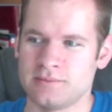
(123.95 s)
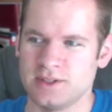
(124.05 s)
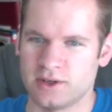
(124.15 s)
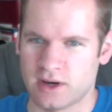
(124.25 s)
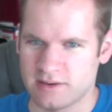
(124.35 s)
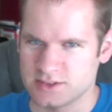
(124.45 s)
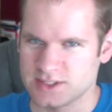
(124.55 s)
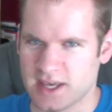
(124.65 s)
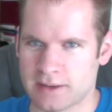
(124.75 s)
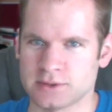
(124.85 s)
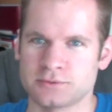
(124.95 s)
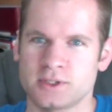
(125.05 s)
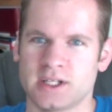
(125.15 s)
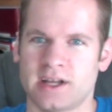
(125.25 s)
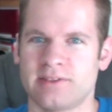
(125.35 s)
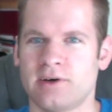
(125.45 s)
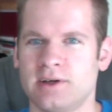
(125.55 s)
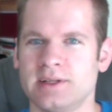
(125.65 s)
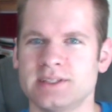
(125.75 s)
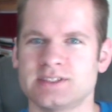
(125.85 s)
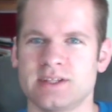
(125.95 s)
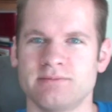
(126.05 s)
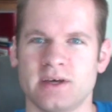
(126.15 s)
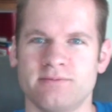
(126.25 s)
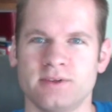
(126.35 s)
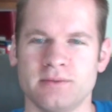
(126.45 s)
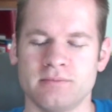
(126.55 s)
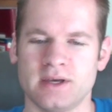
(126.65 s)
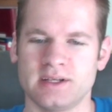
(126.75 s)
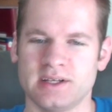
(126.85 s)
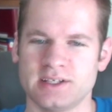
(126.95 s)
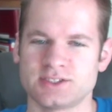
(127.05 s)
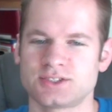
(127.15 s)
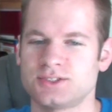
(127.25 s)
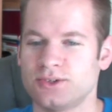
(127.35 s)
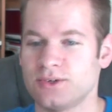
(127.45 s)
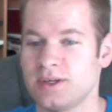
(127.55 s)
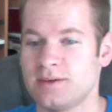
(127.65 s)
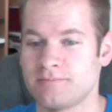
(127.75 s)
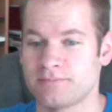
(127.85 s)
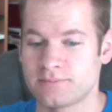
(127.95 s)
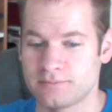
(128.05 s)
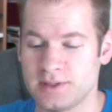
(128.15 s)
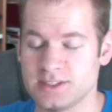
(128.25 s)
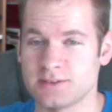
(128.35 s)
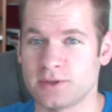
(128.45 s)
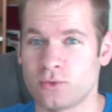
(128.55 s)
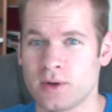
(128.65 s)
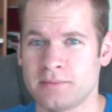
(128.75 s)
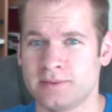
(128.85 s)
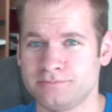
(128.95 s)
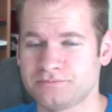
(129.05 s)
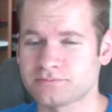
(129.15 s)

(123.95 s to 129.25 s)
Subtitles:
You know, obviously Apple's put a lot of thought into this, and they've definitely made it a sturdy piece of equipment.